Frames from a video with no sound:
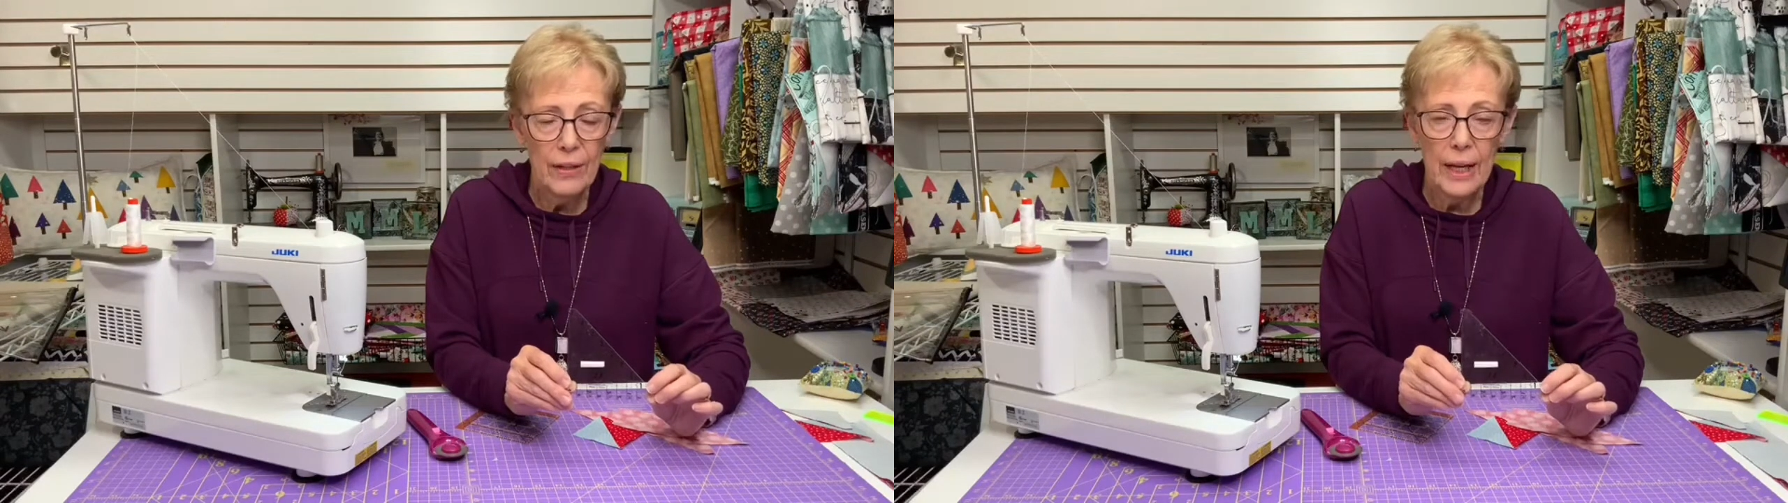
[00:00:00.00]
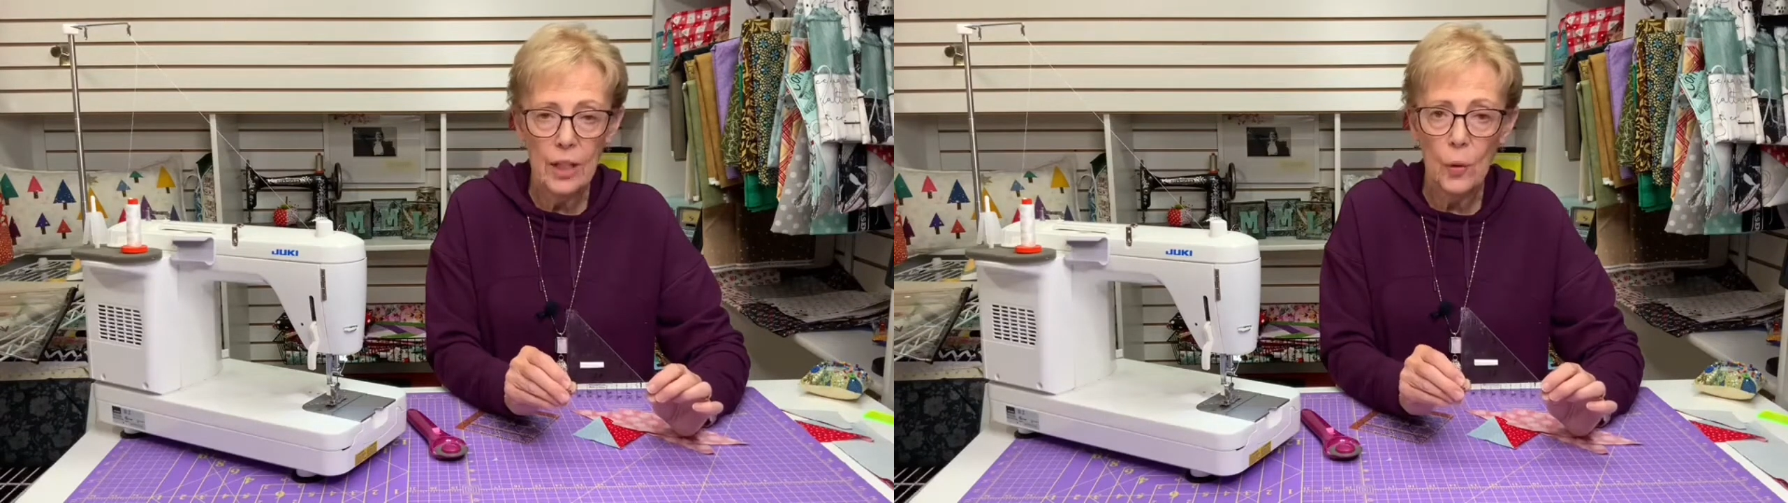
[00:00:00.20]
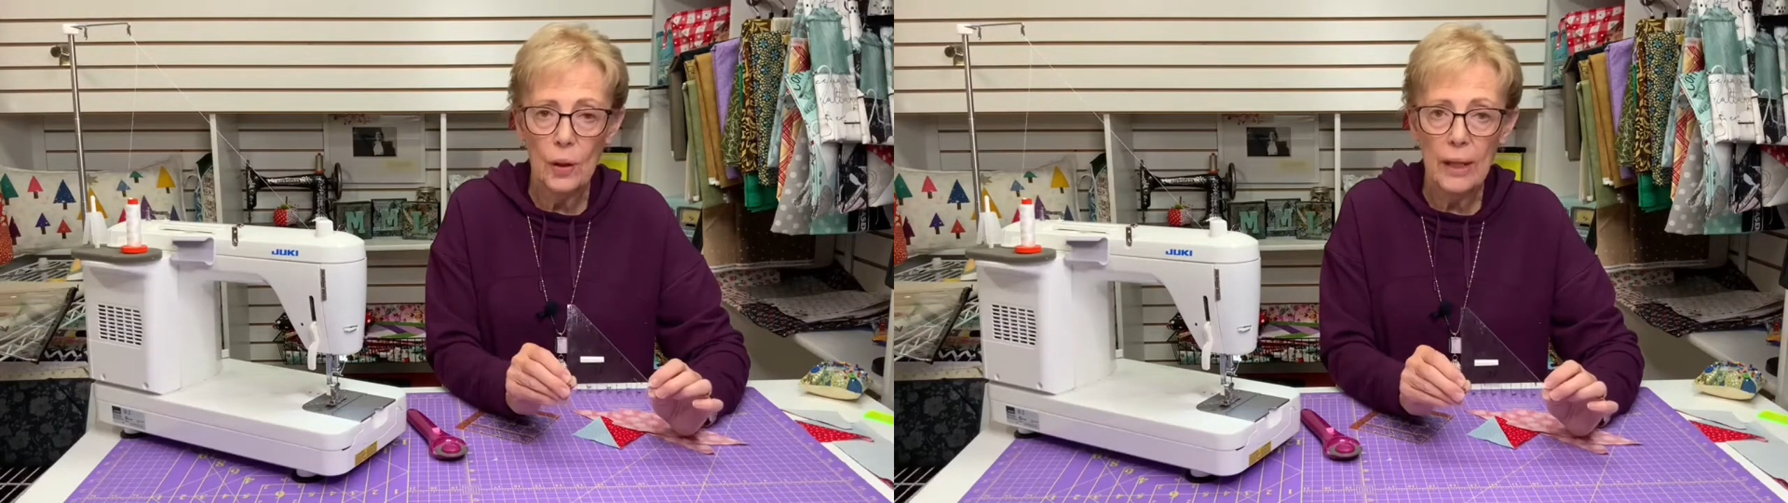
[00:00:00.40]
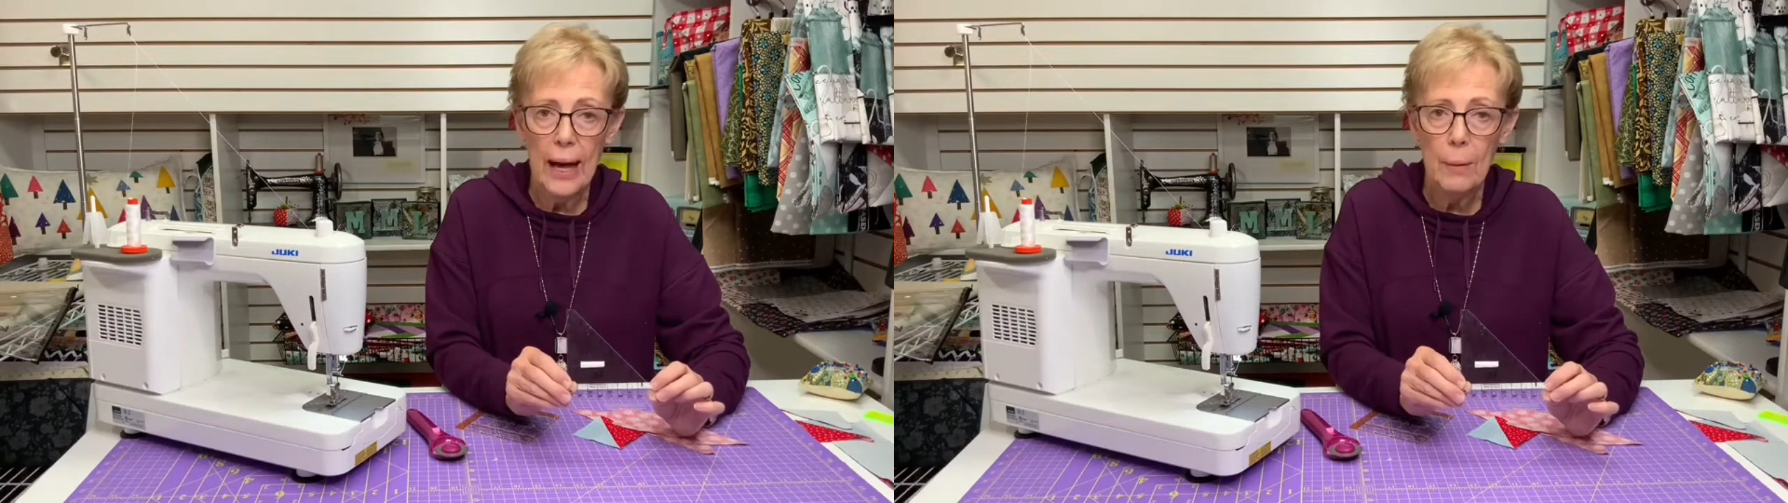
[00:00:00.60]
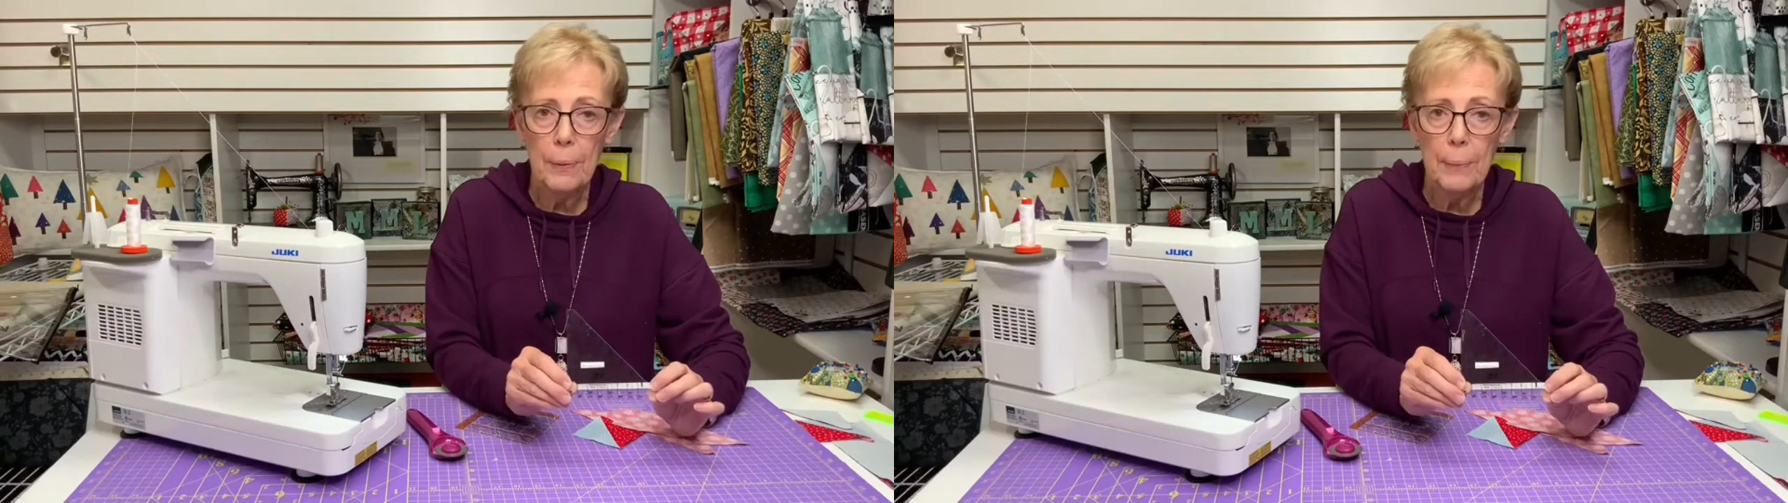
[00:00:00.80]
and I know a
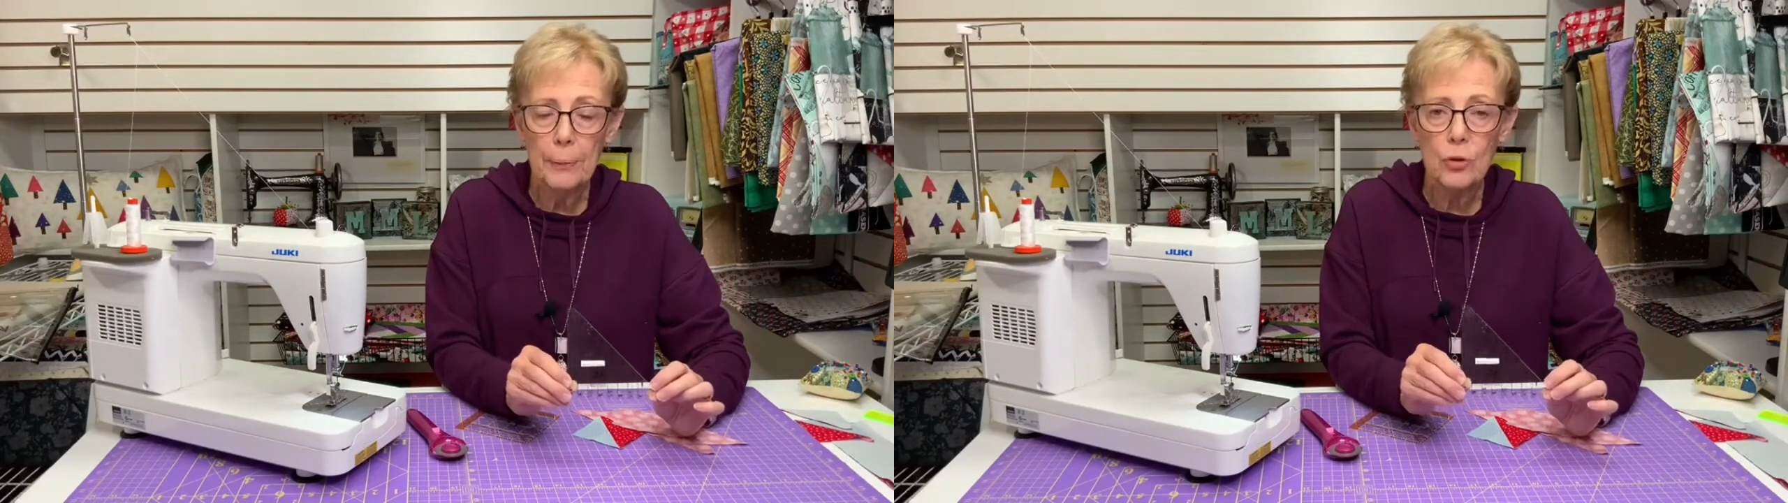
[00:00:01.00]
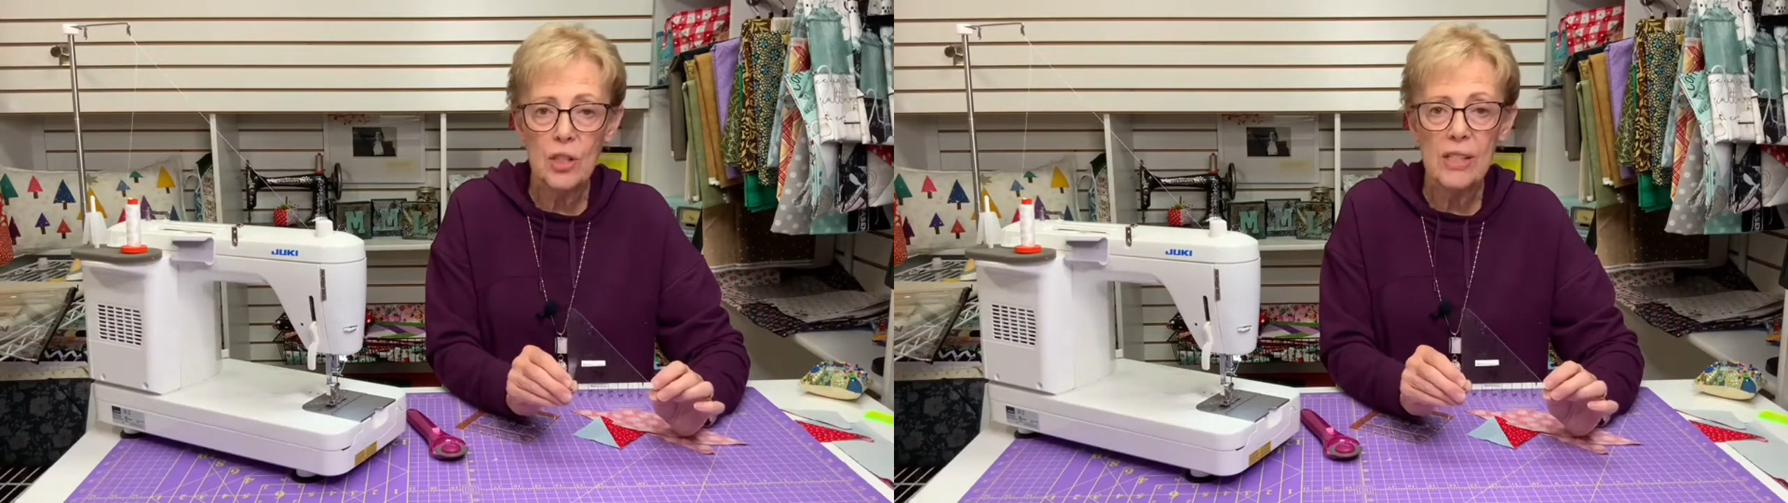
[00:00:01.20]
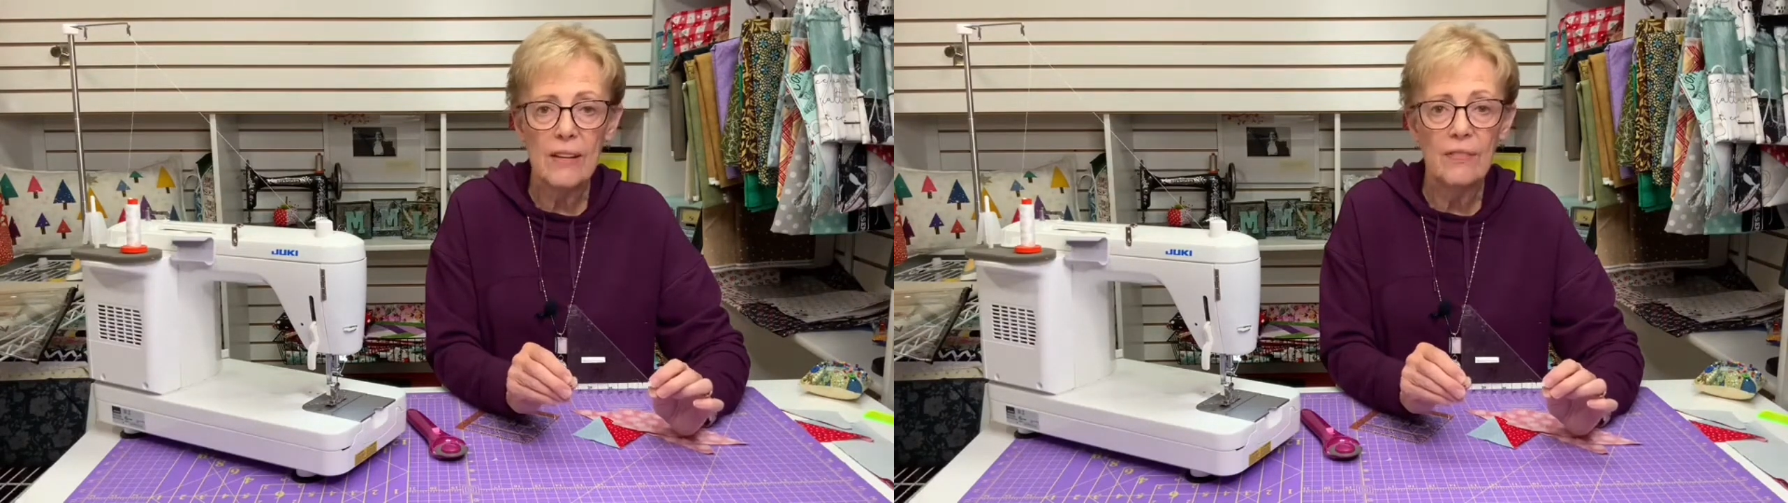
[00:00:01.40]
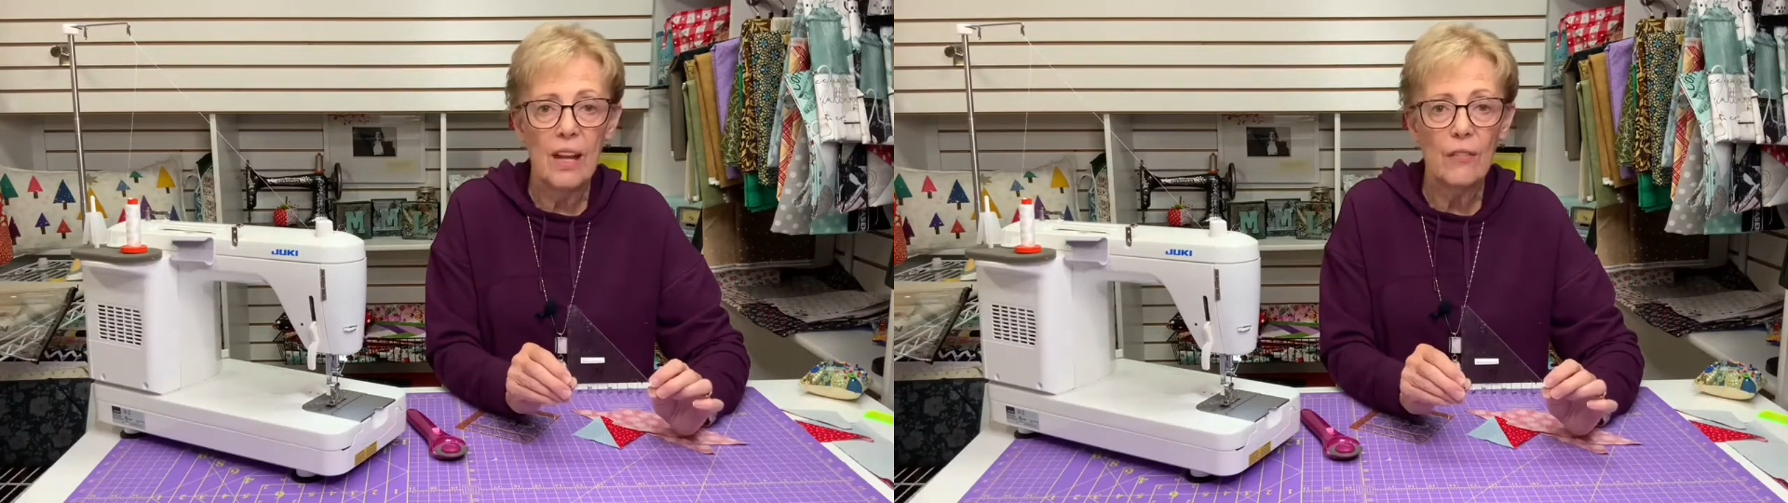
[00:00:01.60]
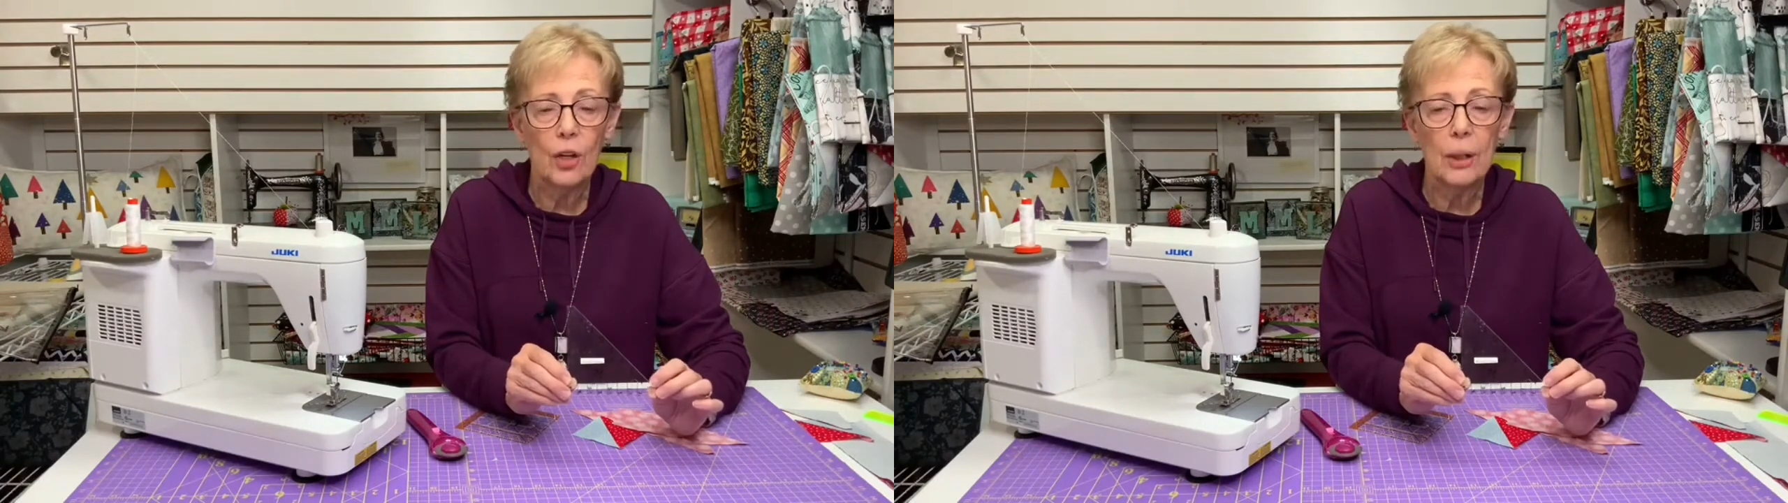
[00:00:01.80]
lot of people just have never